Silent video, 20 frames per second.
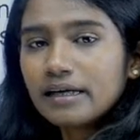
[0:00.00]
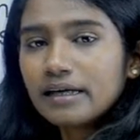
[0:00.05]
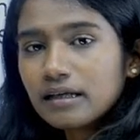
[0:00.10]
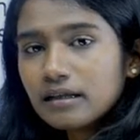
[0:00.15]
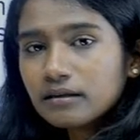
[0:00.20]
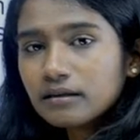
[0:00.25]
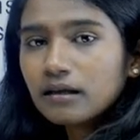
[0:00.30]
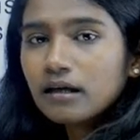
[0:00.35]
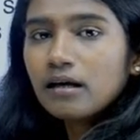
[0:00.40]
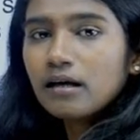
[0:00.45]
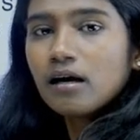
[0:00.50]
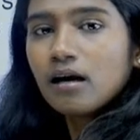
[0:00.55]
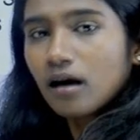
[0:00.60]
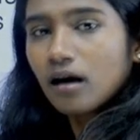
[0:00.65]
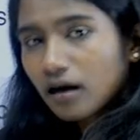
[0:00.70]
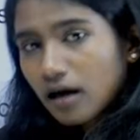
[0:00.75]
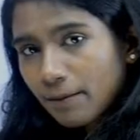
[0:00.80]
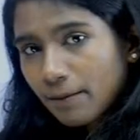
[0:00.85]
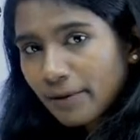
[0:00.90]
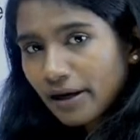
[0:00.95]
it is
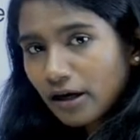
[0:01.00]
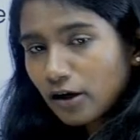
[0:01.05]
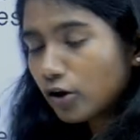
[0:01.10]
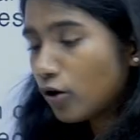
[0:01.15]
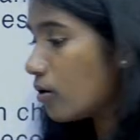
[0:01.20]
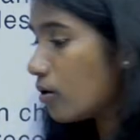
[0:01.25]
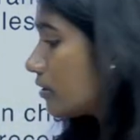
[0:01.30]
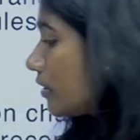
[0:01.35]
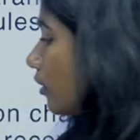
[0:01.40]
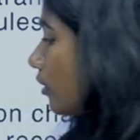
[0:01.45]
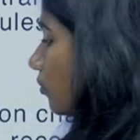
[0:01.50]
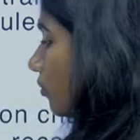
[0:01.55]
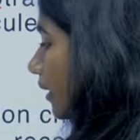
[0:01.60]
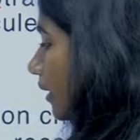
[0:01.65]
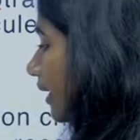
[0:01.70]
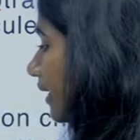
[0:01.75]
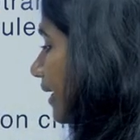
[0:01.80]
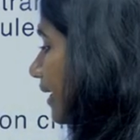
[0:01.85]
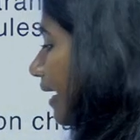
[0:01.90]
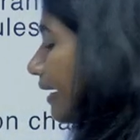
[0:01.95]
coming closer to
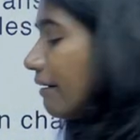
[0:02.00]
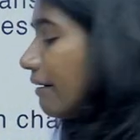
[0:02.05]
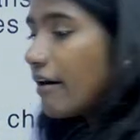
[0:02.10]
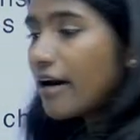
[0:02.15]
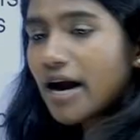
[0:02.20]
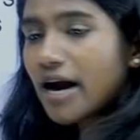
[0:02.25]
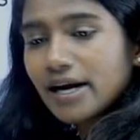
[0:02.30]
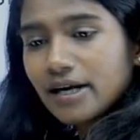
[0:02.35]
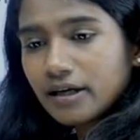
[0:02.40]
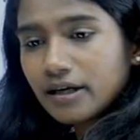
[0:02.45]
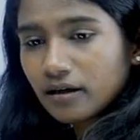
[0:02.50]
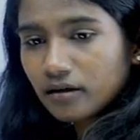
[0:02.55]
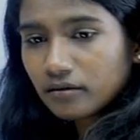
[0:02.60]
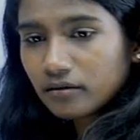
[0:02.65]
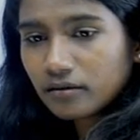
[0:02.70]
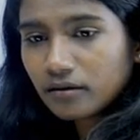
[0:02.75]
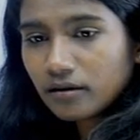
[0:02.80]
the dendrite,